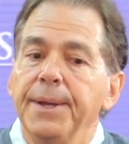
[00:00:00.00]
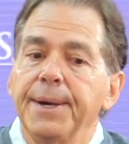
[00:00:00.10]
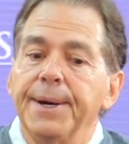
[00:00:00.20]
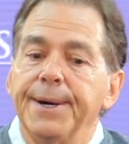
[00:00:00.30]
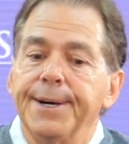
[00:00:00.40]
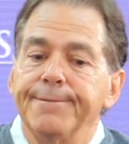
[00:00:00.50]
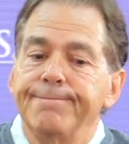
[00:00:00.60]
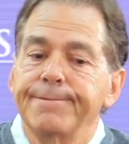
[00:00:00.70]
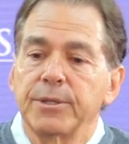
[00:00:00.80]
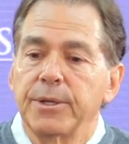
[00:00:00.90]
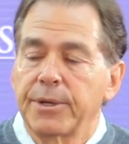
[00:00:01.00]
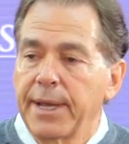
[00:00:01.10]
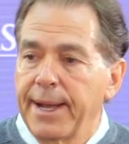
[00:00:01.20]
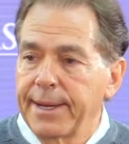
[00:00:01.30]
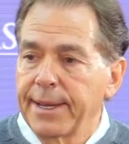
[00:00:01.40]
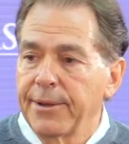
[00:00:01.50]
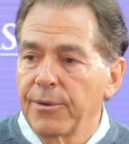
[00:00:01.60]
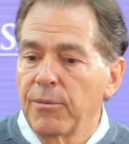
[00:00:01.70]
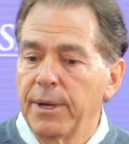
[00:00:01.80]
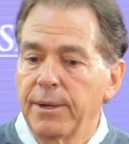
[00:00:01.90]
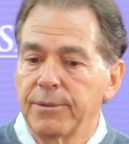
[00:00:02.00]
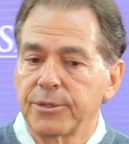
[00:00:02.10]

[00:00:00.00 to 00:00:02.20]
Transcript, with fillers: Um, so they're tied together well.